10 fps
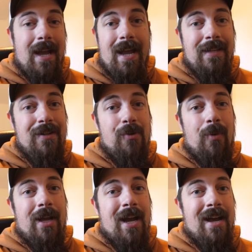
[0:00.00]
And in a
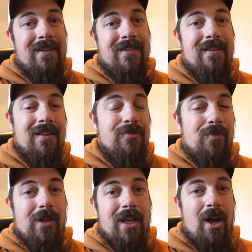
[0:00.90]
way, guys, this
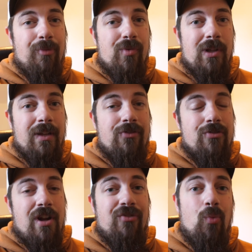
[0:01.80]
really helps relieve
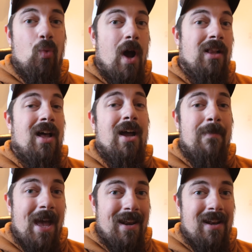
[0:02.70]
stress while
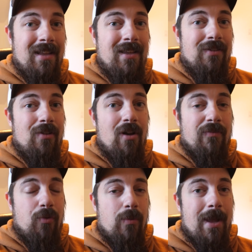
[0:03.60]
I'm editing these
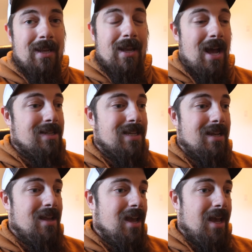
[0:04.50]
long format
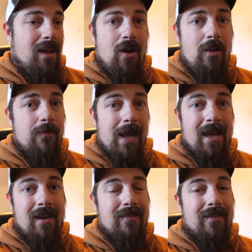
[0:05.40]
content and all of my
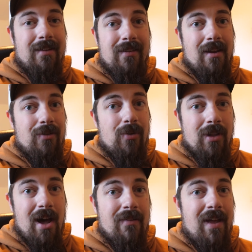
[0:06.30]
edits, because I do a
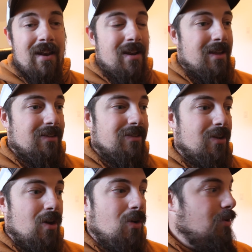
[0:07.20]
lot of editing.
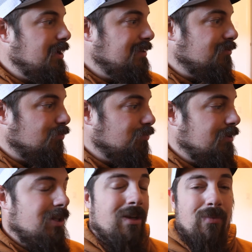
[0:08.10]
So it's
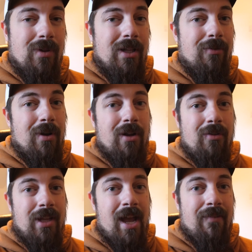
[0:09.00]
really, really
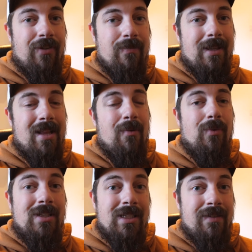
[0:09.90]
critical to have something that
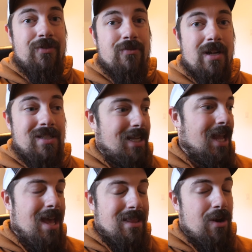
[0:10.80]
relieves stress. Like,
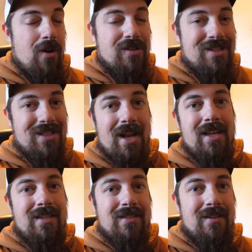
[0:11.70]
there are
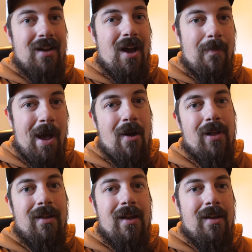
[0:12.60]
studies about
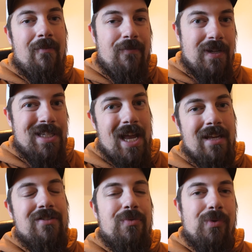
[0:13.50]
it. Fish
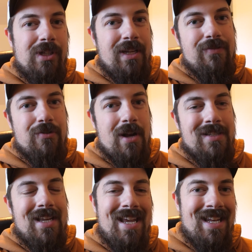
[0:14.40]
tanks relieve
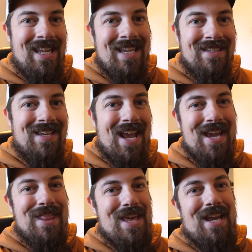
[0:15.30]
stress. It is
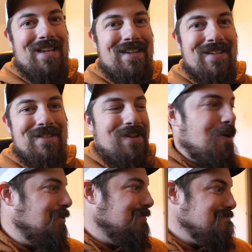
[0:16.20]
a thing.
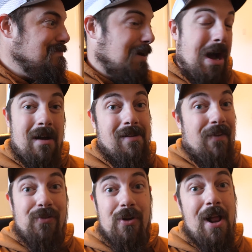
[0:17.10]
So
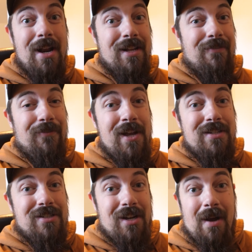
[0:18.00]
if you're not into
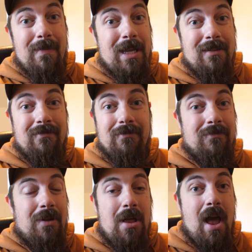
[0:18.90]
fish, I mean,
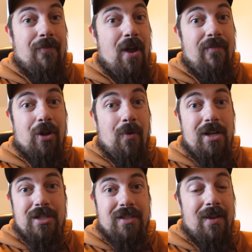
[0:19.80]
if you have any
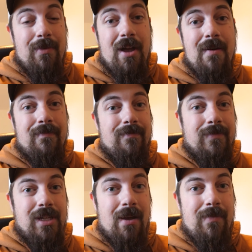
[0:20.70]
questions, hit me
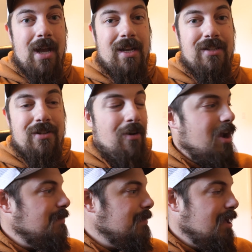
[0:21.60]
up. DM me on
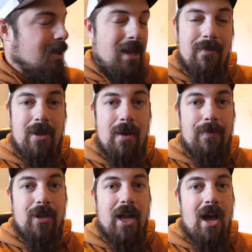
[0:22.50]
Instagram, hit me up
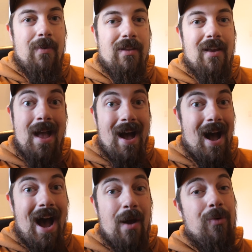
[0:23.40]
in the comments.
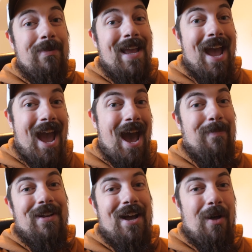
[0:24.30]
I would be
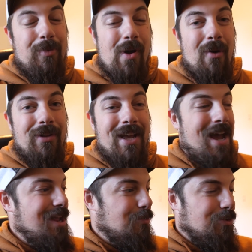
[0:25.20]
happy to help you out with
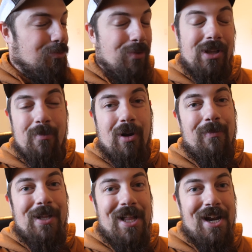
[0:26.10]
that. It would really bring
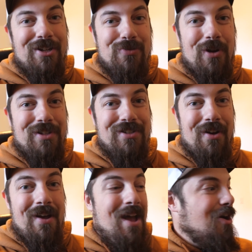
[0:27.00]
me a lot of joy.
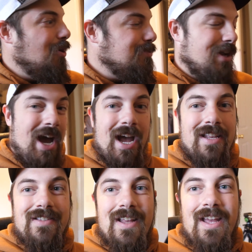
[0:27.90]
So hope you
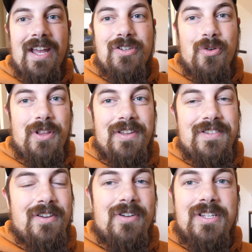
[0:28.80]
guys enjoy
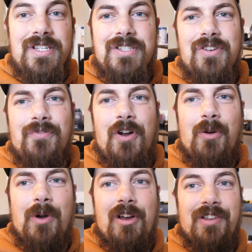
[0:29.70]
this series so
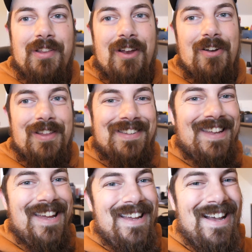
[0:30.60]
far. Where is it? There it is.
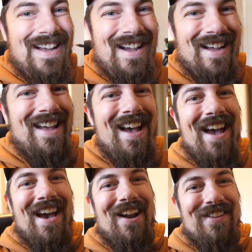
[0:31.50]

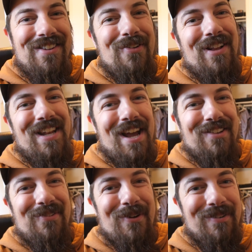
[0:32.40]
And I'll see you on the
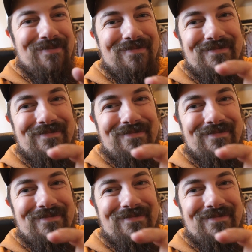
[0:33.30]
next one.